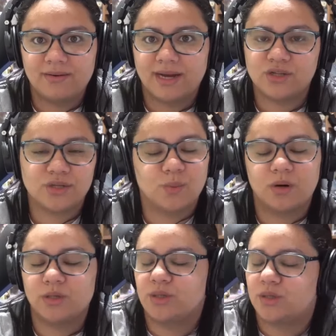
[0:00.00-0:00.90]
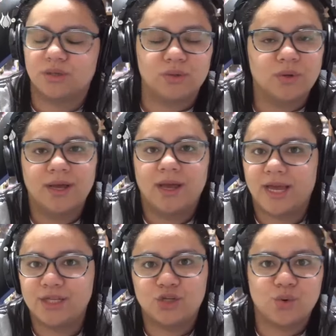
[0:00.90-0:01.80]
I just want to
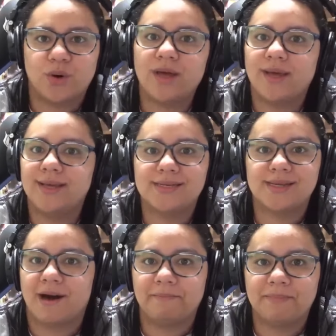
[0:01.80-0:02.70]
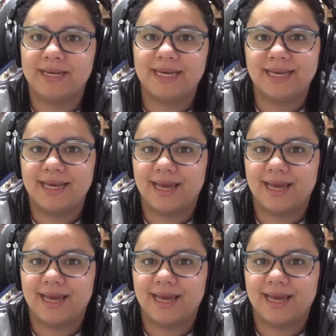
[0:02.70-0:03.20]
enjoy his company.